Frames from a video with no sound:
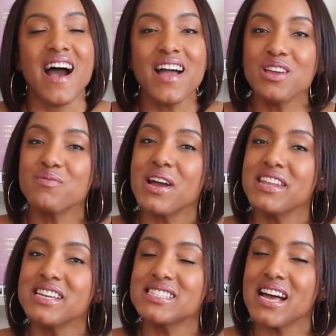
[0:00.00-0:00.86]
I am
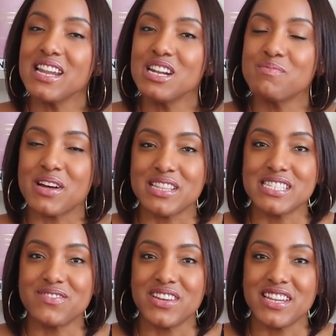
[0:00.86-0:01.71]
kind of excited about
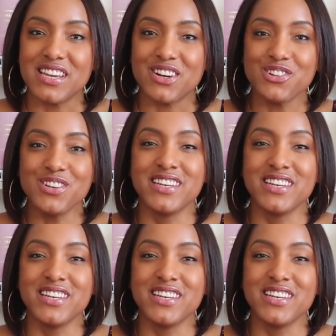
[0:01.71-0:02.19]
this video.